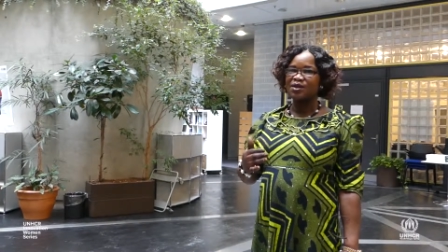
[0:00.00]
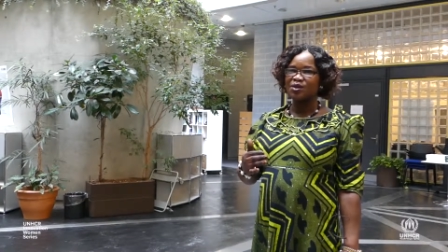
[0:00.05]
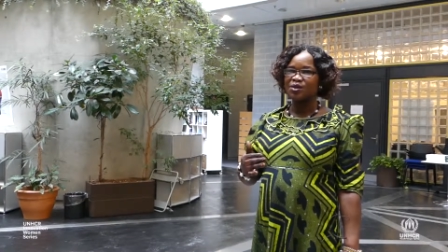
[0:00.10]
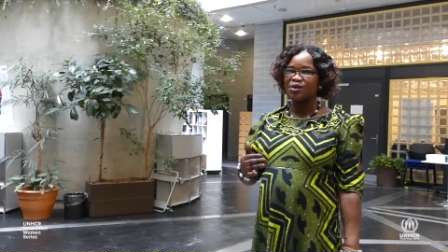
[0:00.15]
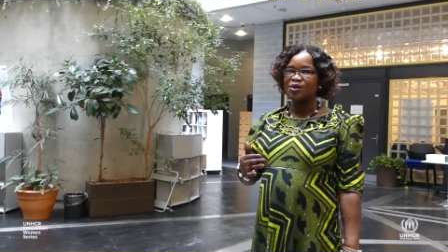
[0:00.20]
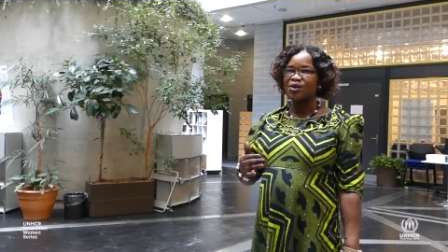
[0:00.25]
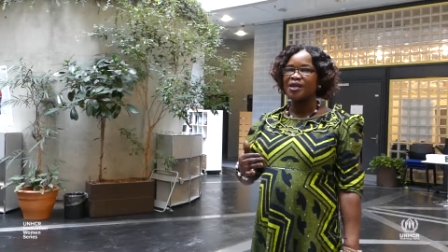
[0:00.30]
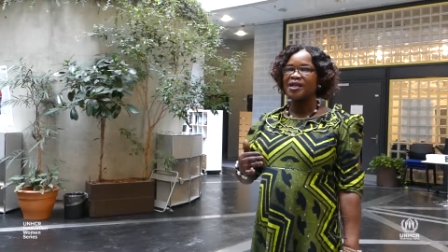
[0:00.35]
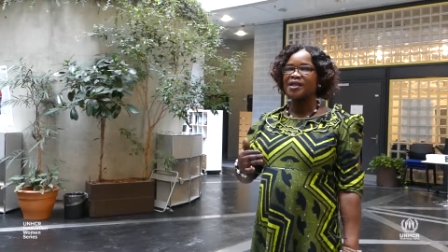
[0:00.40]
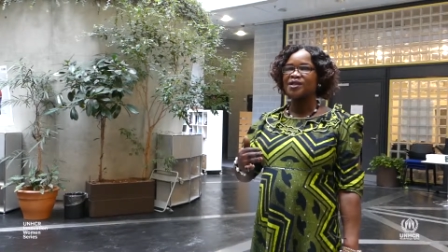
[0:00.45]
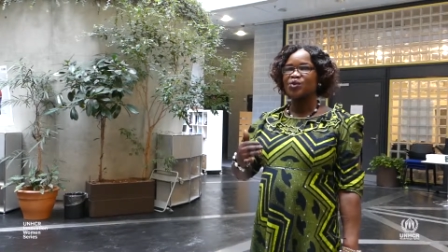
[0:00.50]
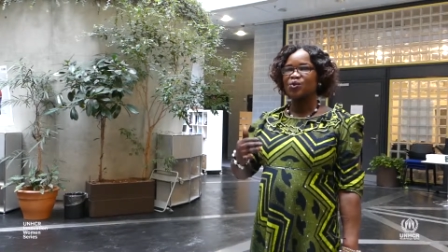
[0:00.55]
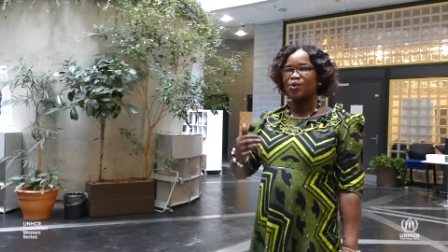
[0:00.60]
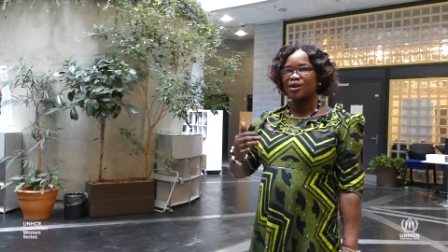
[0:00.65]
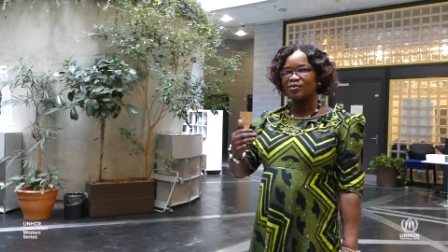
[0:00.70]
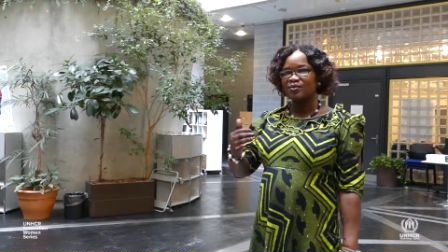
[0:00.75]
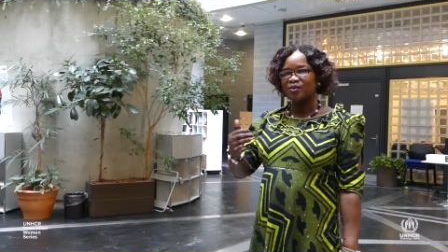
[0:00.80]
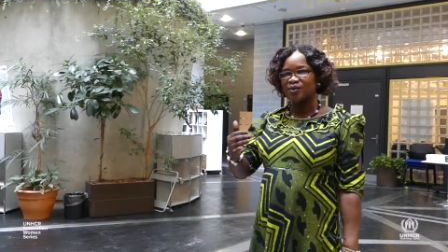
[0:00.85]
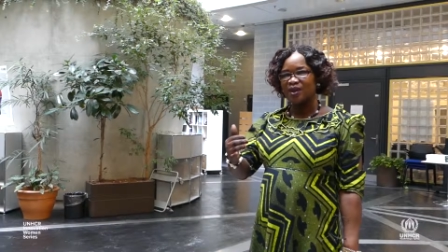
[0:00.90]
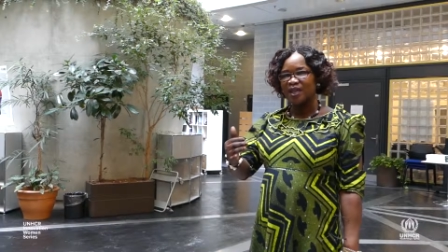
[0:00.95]
going to
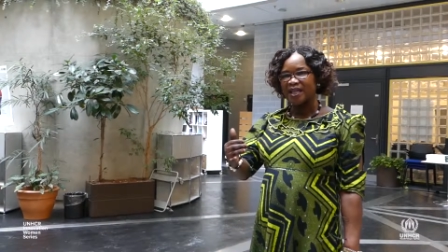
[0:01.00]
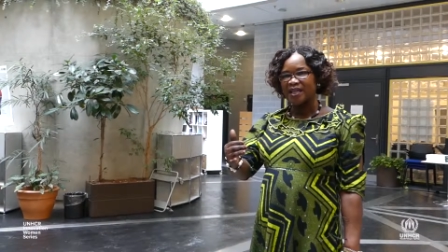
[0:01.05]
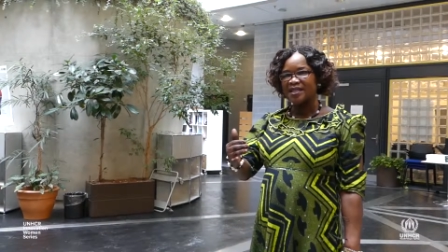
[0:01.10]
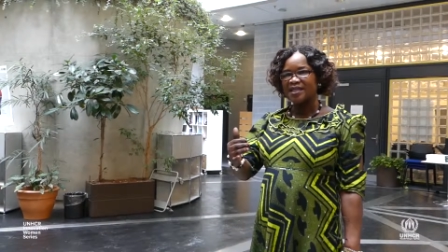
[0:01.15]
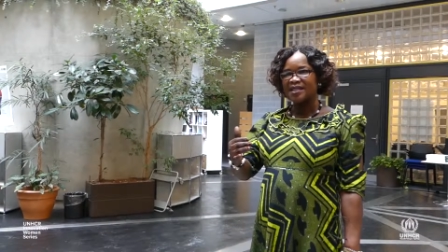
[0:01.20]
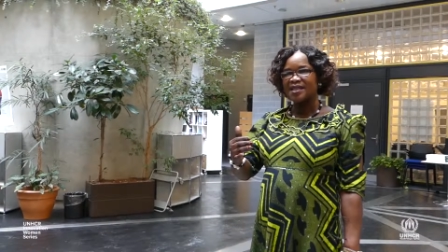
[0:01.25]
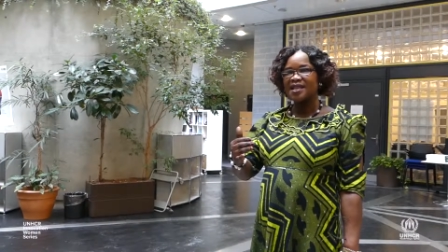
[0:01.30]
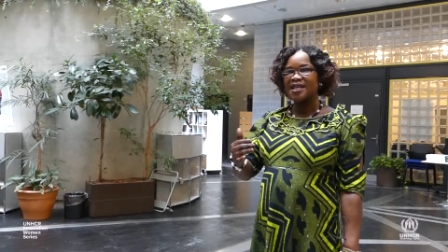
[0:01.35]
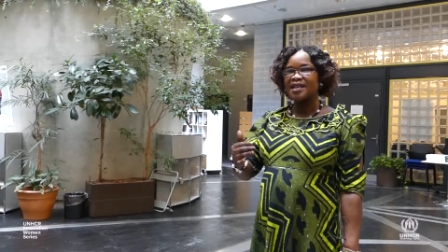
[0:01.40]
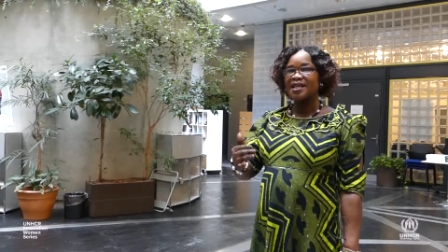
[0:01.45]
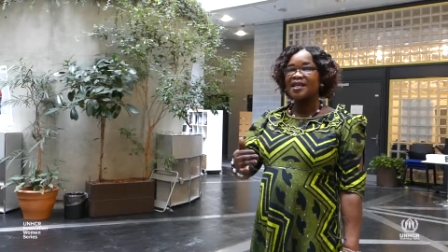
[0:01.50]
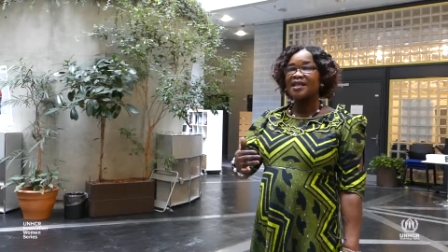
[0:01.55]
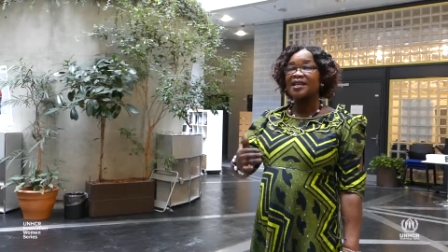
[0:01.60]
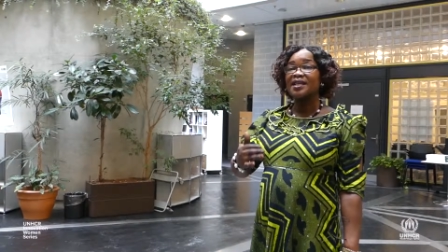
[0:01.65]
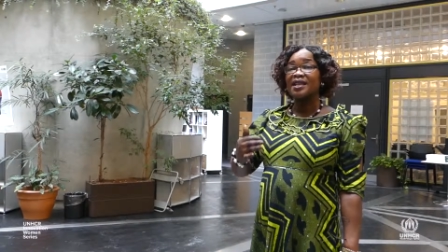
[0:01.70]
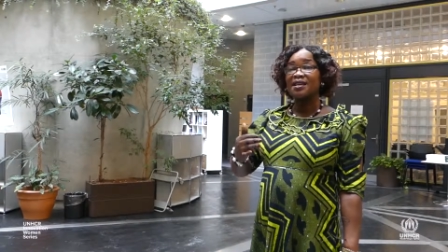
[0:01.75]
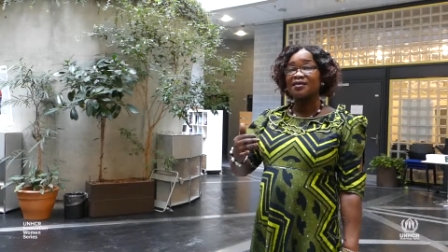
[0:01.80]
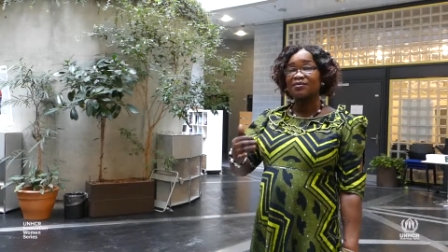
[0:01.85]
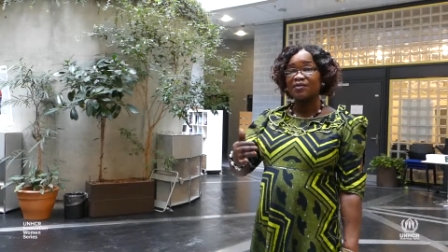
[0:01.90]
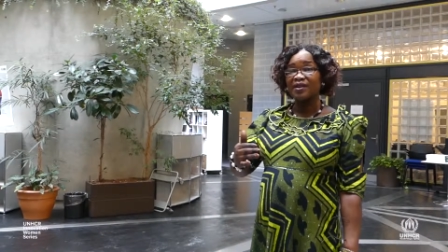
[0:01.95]
advocate, he
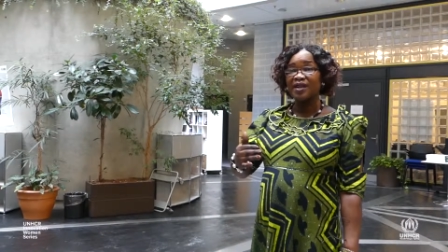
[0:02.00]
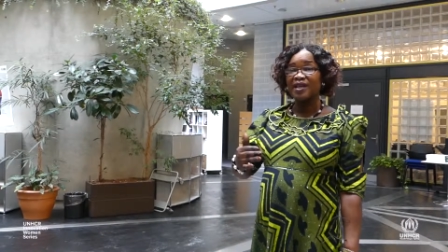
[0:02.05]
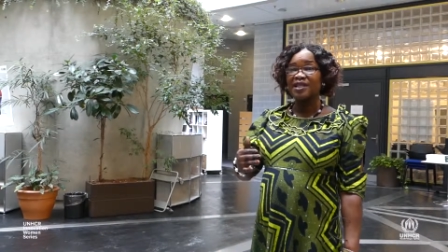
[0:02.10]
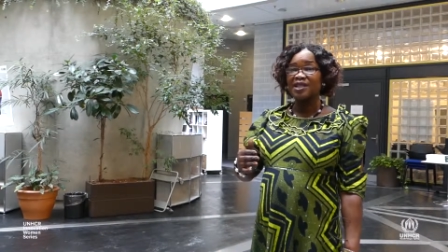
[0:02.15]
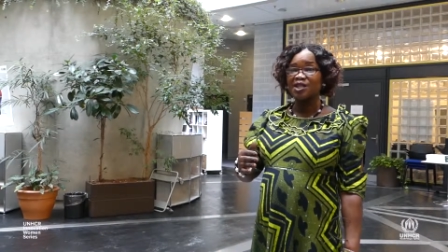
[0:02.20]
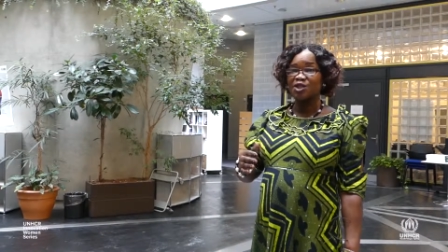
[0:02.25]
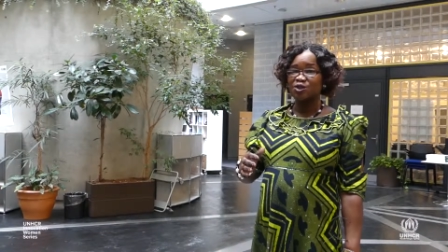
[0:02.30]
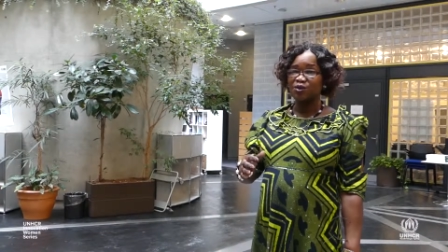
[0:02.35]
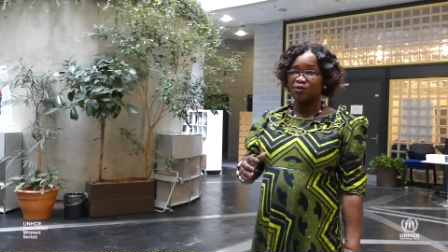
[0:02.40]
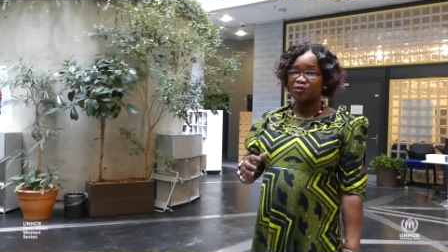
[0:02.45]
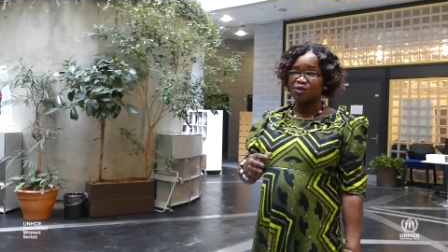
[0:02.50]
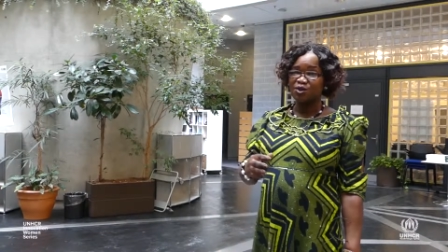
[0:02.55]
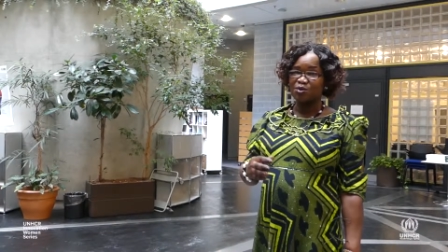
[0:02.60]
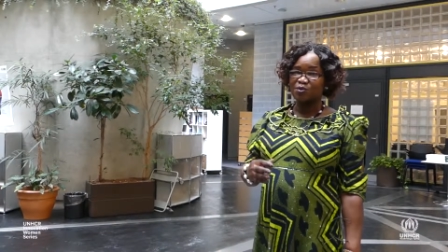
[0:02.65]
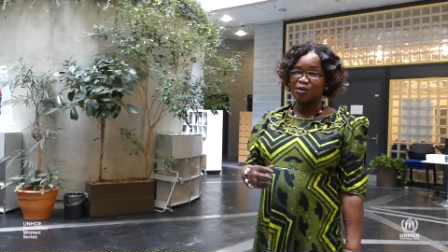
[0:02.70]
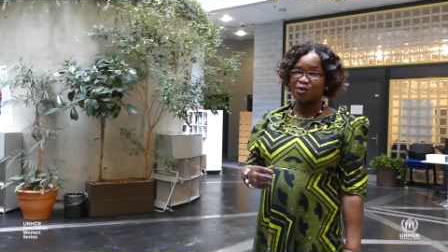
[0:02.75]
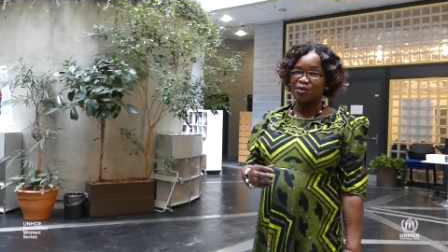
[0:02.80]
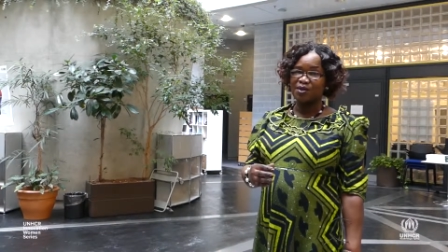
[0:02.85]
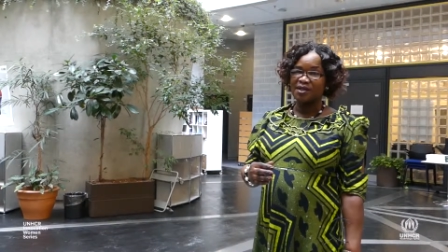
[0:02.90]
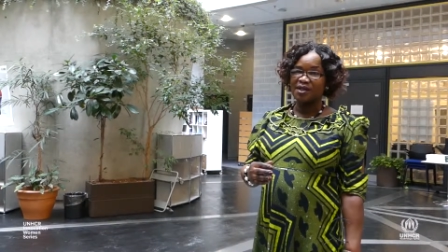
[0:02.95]
can find a soft
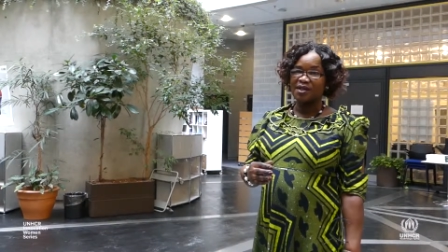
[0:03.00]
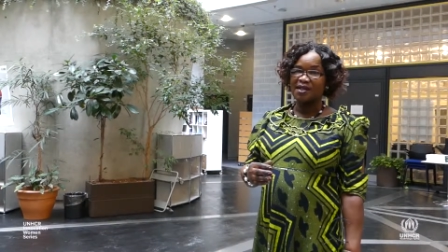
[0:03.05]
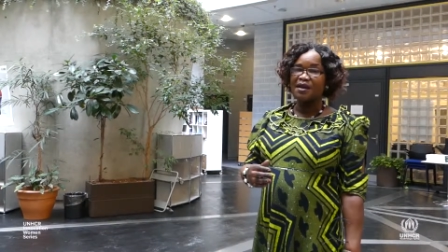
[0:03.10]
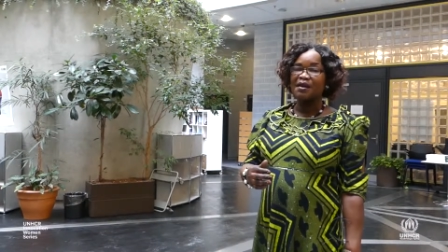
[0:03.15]
spot.